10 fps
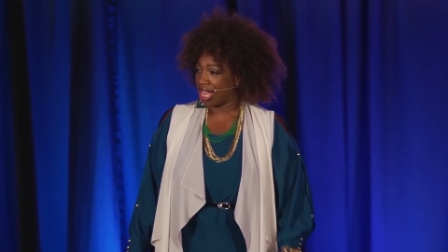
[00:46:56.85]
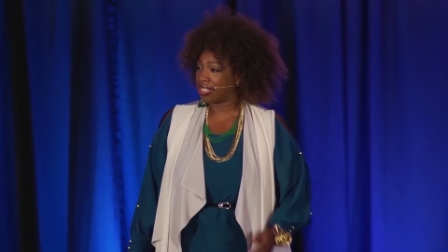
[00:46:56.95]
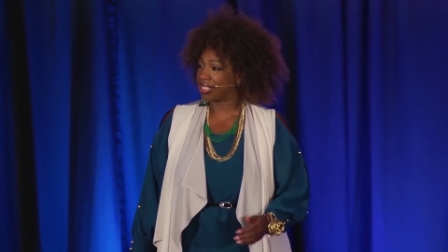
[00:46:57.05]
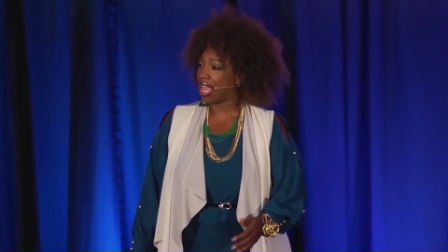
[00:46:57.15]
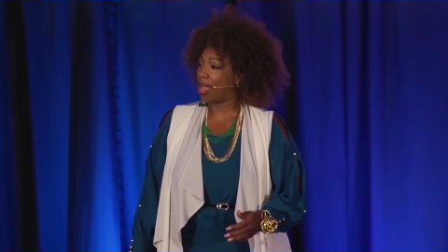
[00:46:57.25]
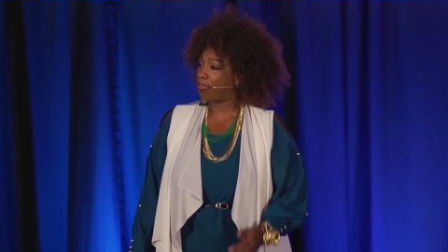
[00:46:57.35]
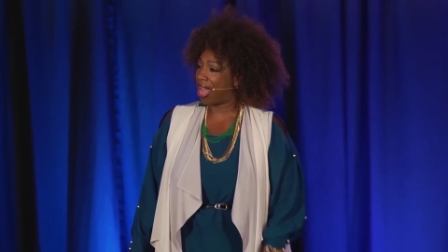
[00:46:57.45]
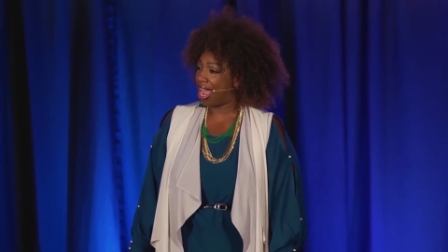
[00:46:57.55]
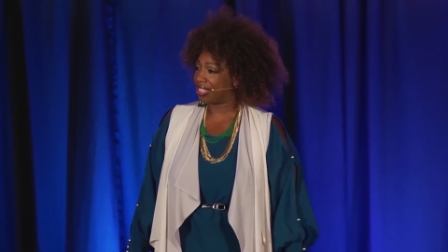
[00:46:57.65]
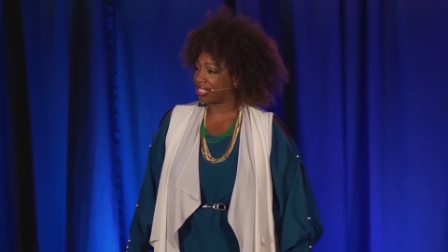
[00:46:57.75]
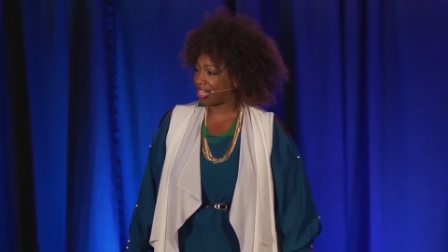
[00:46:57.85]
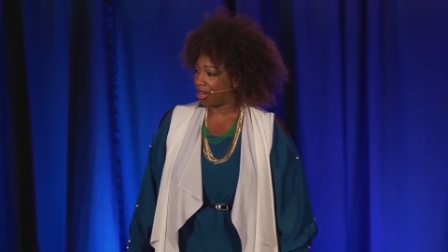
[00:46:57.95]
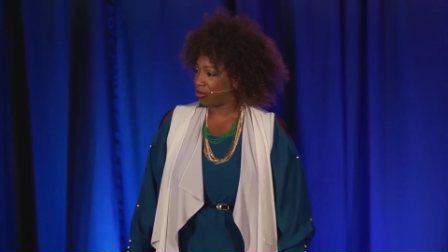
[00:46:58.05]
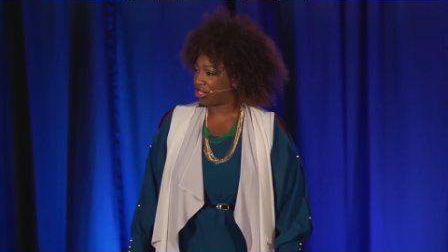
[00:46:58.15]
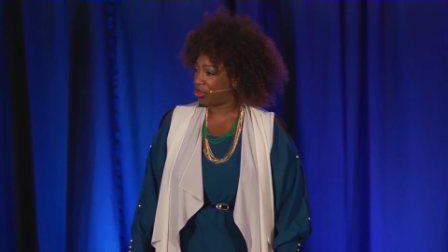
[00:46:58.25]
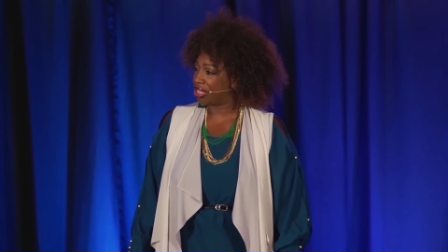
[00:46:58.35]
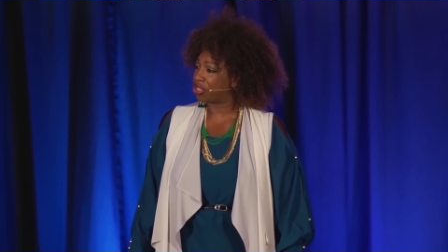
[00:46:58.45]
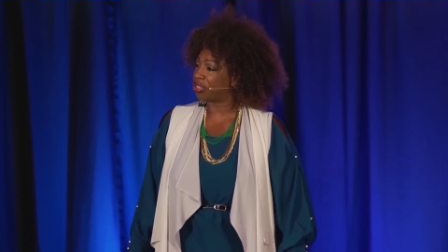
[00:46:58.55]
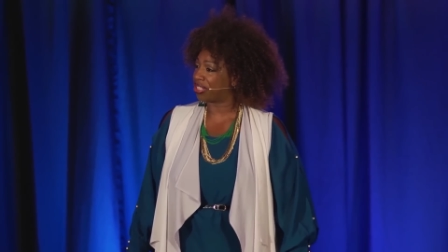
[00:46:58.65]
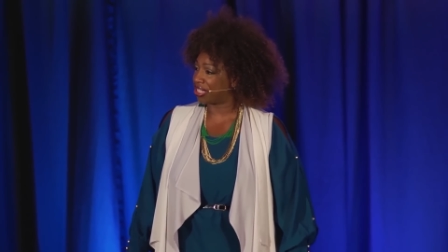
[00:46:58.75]
I stopped by to stand with you
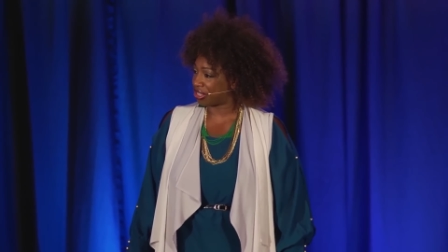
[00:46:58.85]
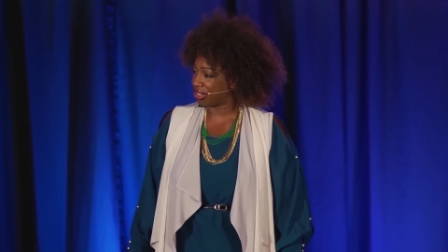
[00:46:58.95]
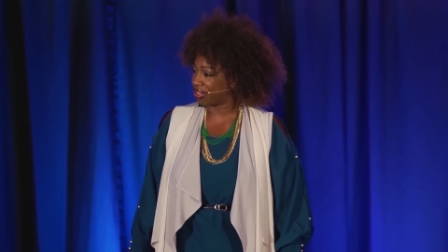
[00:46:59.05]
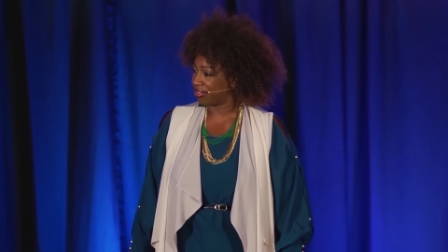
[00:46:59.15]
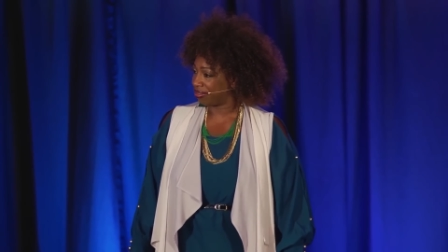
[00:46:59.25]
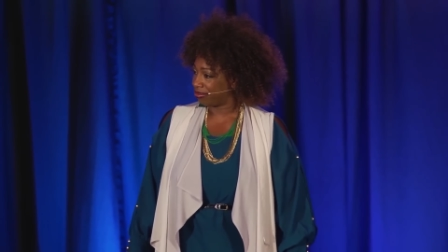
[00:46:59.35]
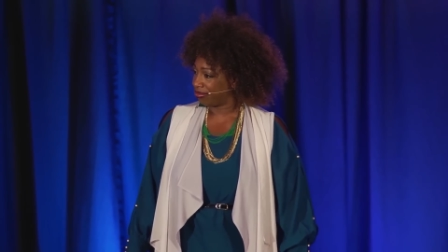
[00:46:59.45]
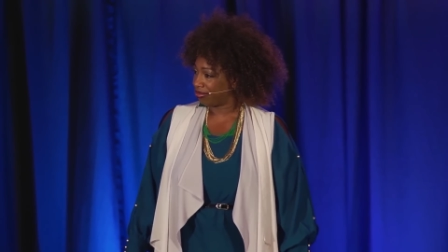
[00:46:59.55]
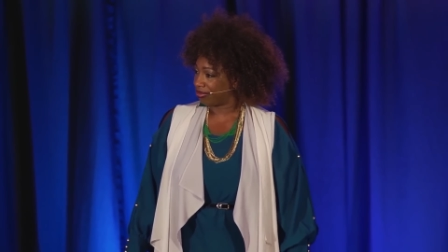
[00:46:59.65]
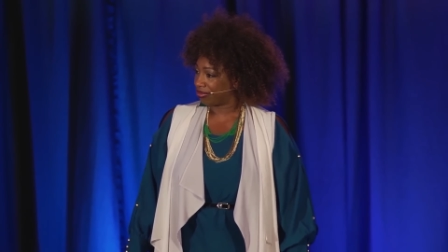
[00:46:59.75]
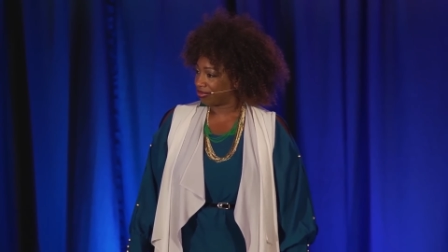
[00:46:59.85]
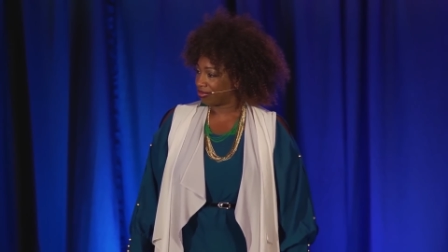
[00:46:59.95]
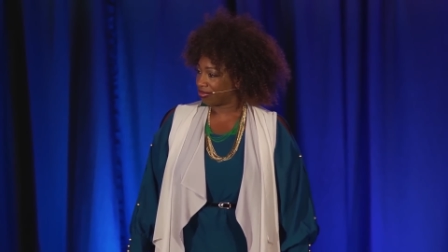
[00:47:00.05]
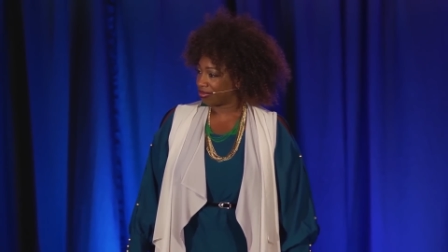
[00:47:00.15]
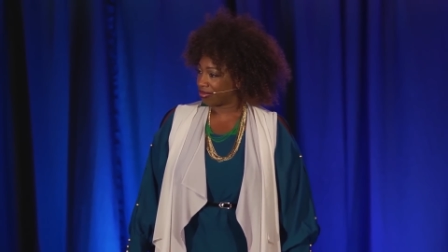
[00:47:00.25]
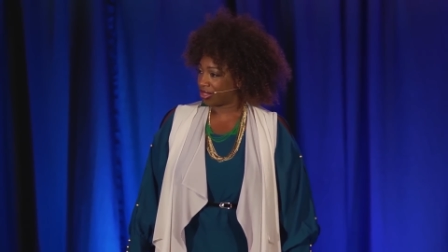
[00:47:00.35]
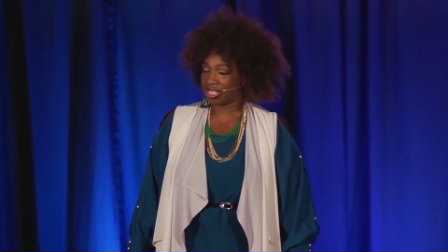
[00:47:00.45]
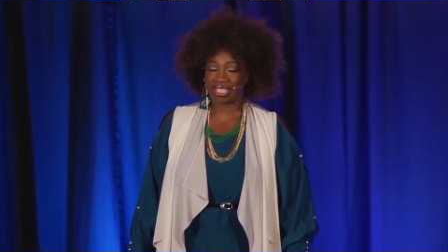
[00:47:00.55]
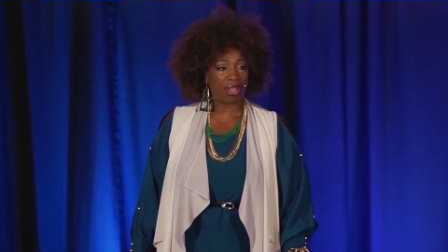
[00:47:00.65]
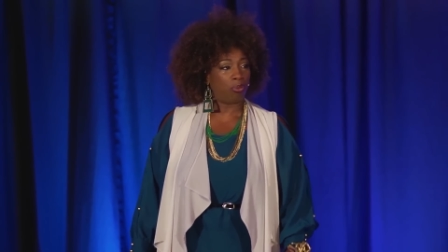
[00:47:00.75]
as your sister,
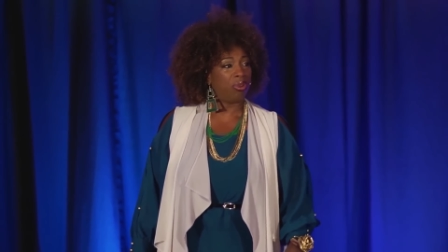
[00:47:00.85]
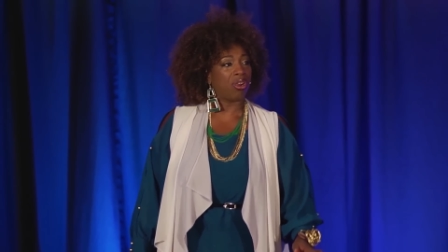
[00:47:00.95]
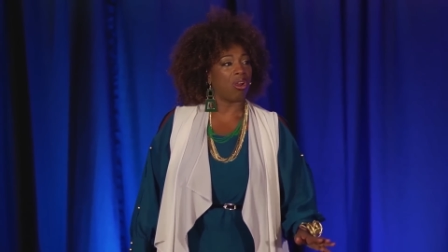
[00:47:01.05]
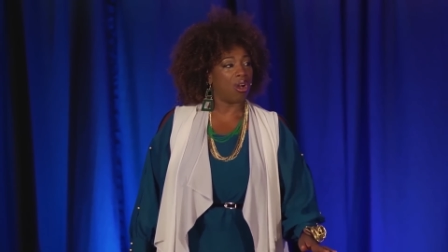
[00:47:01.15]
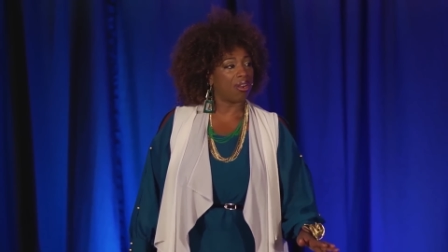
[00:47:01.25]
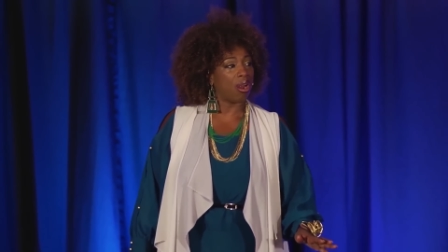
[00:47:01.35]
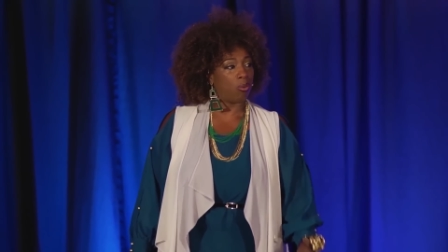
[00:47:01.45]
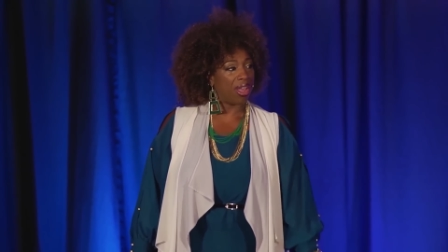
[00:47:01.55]
to say we are on our